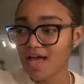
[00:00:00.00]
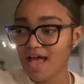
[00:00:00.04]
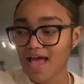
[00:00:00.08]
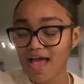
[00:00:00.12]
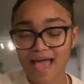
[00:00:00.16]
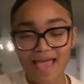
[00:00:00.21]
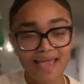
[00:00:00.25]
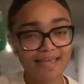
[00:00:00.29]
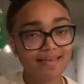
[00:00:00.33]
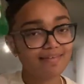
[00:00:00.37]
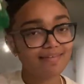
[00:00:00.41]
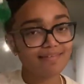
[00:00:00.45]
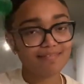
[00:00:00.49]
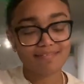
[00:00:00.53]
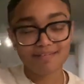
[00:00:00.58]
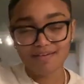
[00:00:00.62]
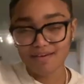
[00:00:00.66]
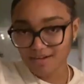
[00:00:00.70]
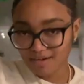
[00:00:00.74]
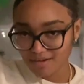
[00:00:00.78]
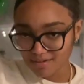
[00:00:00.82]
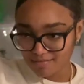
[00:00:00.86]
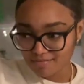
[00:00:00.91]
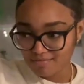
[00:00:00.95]

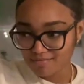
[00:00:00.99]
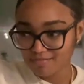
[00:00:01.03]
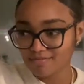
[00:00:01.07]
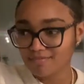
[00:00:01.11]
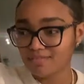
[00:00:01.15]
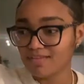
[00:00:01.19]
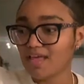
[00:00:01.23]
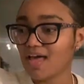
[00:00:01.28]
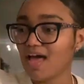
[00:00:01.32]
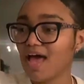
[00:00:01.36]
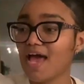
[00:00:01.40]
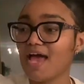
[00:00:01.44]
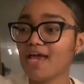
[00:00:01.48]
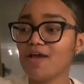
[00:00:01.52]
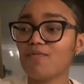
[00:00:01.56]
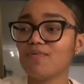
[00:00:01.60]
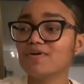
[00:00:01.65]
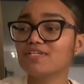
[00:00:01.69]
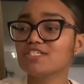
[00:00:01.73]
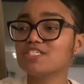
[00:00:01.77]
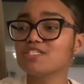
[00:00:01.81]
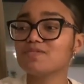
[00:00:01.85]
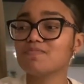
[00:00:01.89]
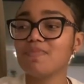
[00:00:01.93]
I
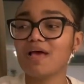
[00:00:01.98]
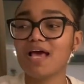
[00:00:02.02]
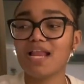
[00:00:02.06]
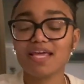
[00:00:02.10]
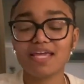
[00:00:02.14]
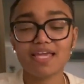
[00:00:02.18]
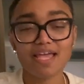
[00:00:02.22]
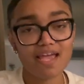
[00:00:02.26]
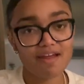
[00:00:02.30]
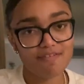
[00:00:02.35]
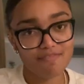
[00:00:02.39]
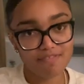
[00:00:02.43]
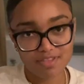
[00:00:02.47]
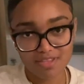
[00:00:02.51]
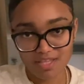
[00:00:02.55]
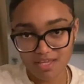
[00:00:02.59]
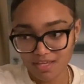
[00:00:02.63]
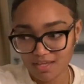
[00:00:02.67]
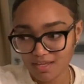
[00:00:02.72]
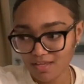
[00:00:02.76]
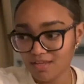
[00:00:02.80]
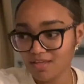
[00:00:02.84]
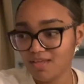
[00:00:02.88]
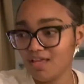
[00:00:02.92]
was smelling
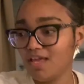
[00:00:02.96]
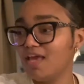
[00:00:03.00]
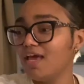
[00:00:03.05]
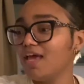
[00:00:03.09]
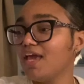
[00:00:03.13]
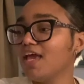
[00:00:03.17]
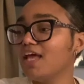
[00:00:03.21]
everything.